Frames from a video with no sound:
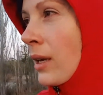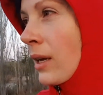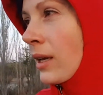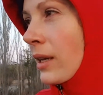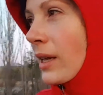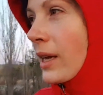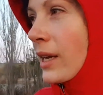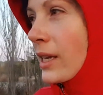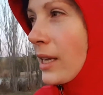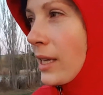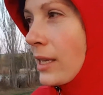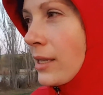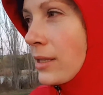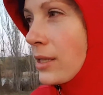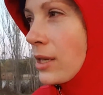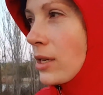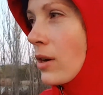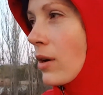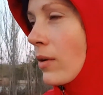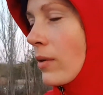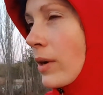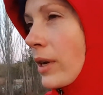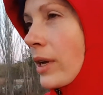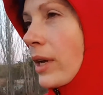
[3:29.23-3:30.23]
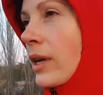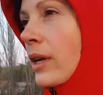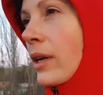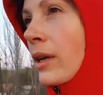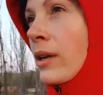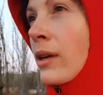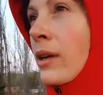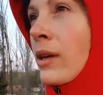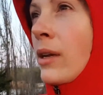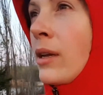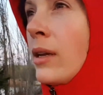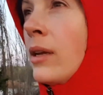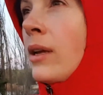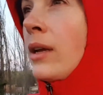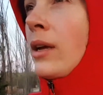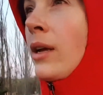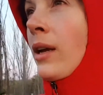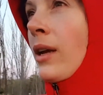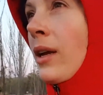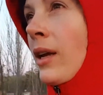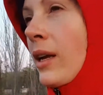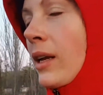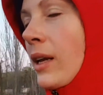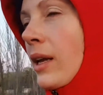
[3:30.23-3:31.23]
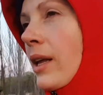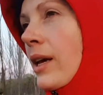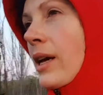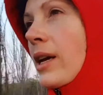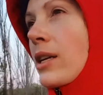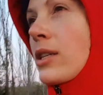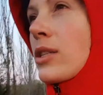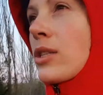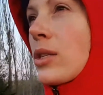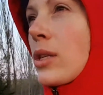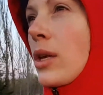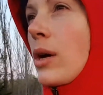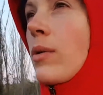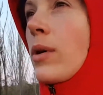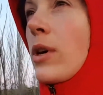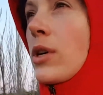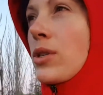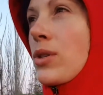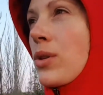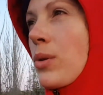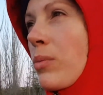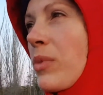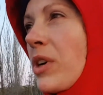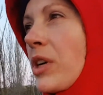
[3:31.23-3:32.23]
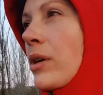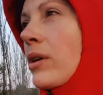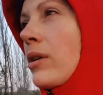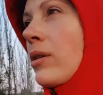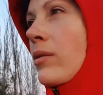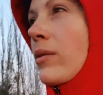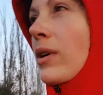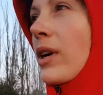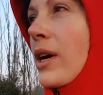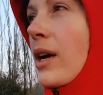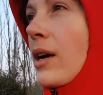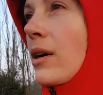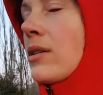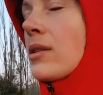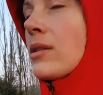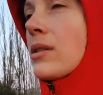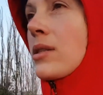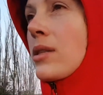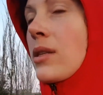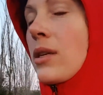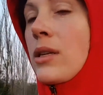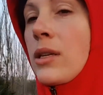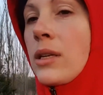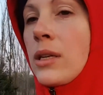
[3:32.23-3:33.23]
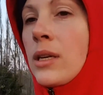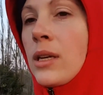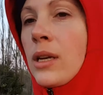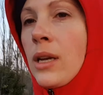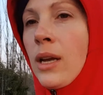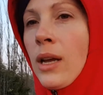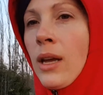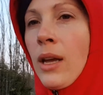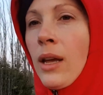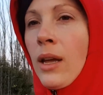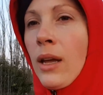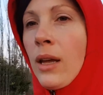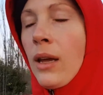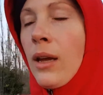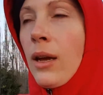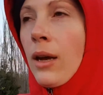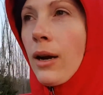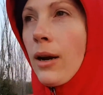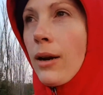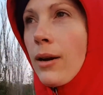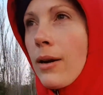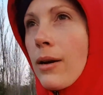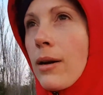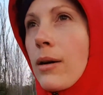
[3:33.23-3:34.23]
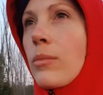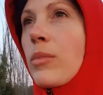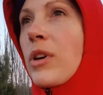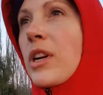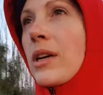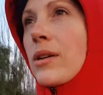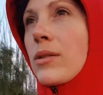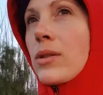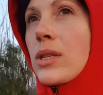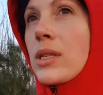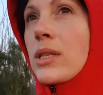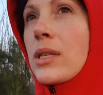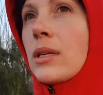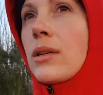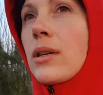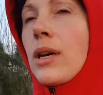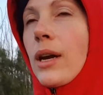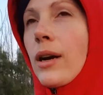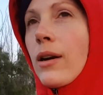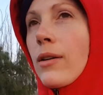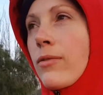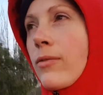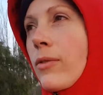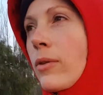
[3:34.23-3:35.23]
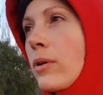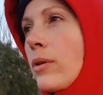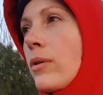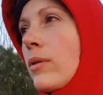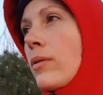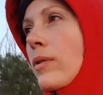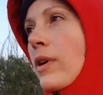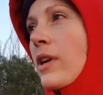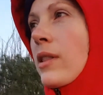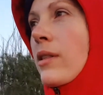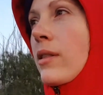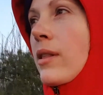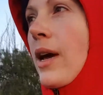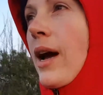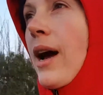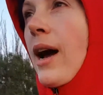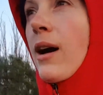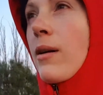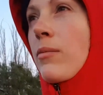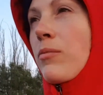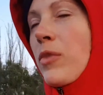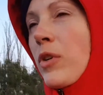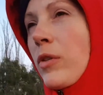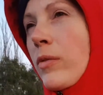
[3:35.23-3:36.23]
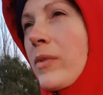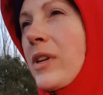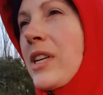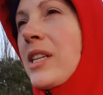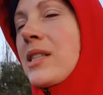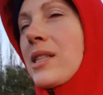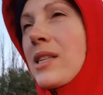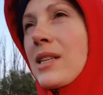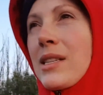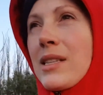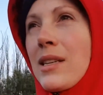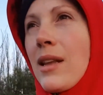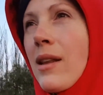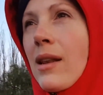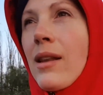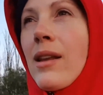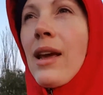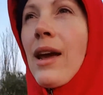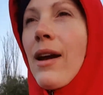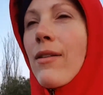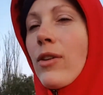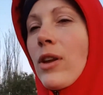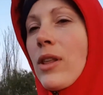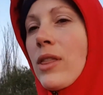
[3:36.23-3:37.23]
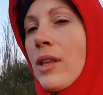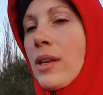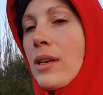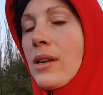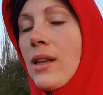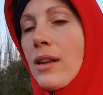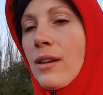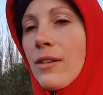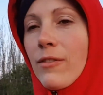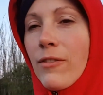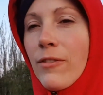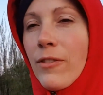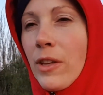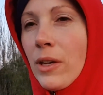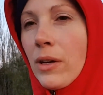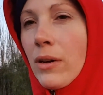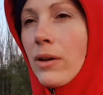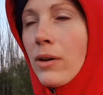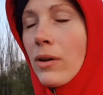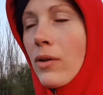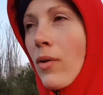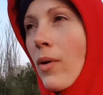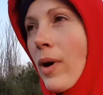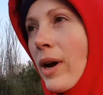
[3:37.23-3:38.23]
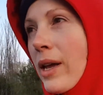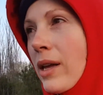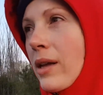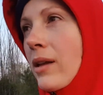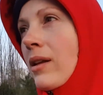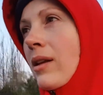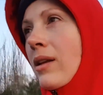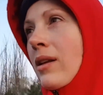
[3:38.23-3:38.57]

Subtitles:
like easygoing, like slower Zumba workouts. But I was still careful with the ab movements. Everything didn't feel quite